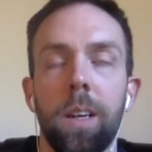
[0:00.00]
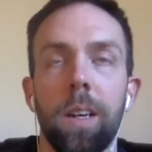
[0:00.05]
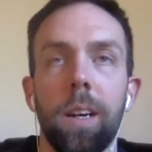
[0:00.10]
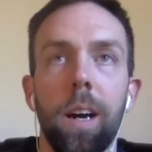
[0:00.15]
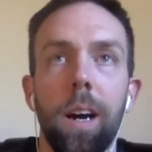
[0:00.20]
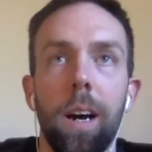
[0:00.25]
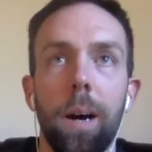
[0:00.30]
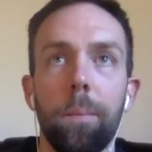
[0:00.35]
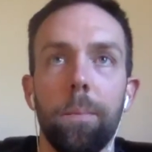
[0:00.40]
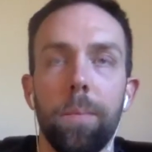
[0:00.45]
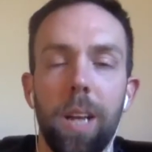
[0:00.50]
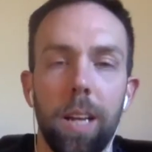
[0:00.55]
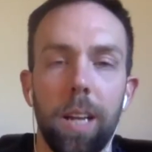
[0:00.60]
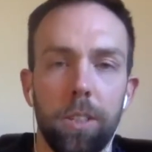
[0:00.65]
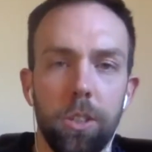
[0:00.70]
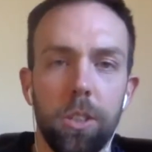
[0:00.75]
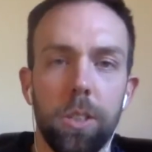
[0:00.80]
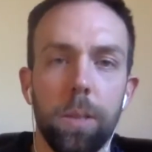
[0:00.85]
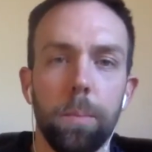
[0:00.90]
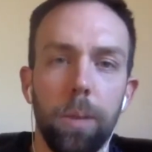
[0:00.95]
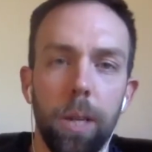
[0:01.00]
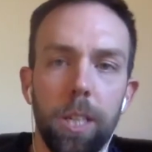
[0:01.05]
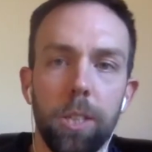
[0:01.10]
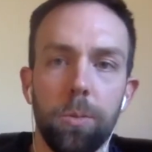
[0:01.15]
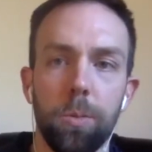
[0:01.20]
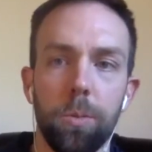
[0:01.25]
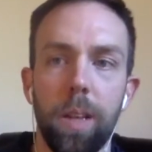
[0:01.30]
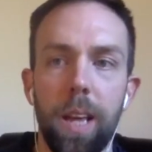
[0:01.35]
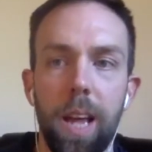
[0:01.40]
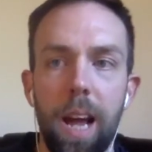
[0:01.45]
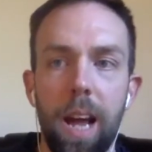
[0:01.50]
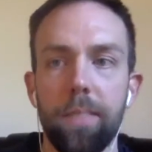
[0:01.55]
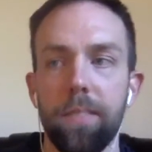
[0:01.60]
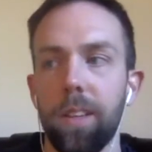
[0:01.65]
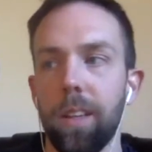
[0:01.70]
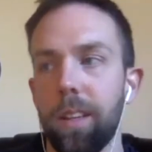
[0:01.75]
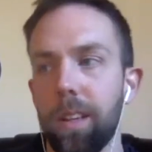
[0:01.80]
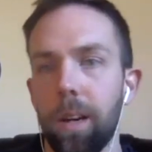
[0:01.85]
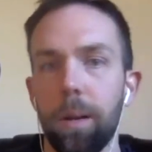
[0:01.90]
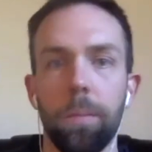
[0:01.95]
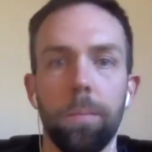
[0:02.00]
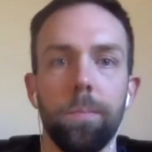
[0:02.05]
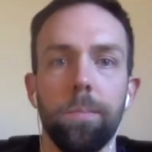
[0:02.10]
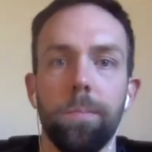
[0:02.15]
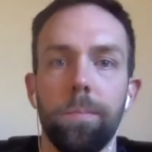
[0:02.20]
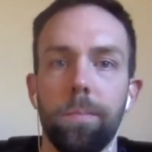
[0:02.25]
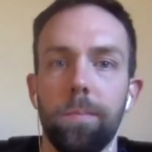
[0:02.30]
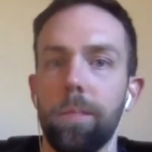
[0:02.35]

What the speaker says: not just a place where they have to come